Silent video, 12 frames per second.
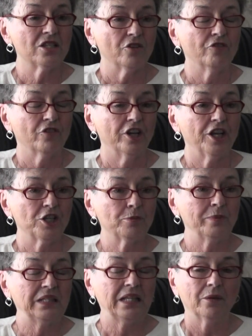so fresh,
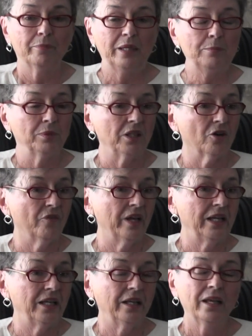but there are people
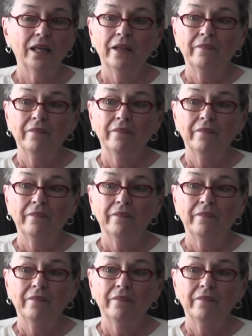already